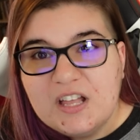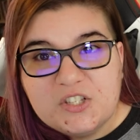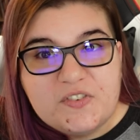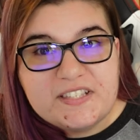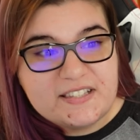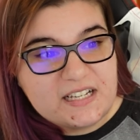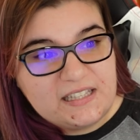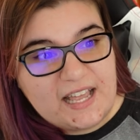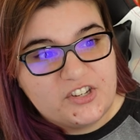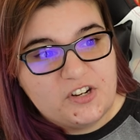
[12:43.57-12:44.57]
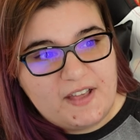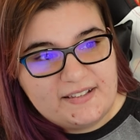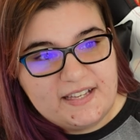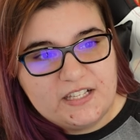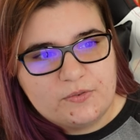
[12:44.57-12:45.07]
So this is a collection of
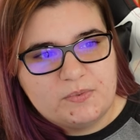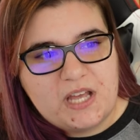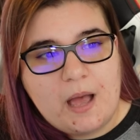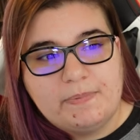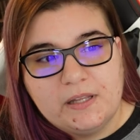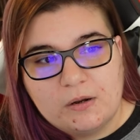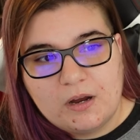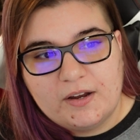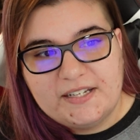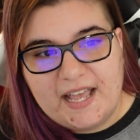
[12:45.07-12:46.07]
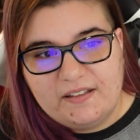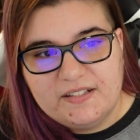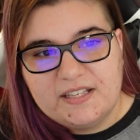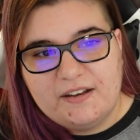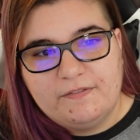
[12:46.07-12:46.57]
essays from top literary
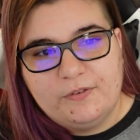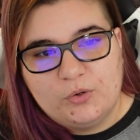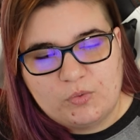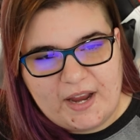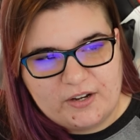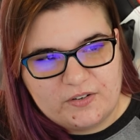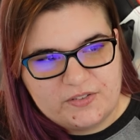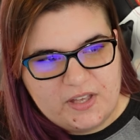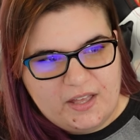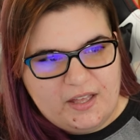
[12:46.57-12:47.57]
talents and food writers.